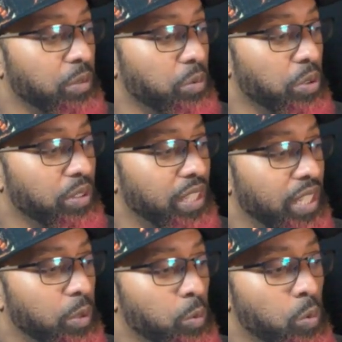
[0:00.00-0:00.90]
we're only
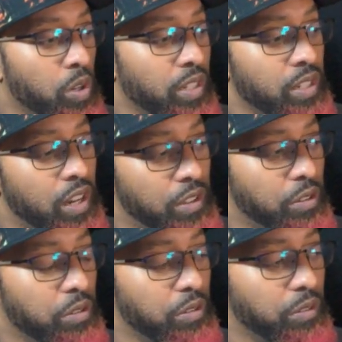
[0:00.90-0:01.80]
getting one
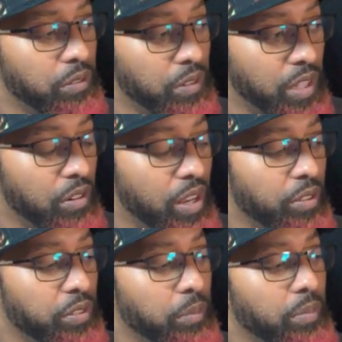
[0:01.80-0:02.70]
other their
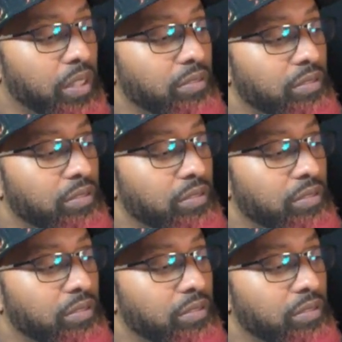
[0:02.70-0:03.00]
Elsa buff.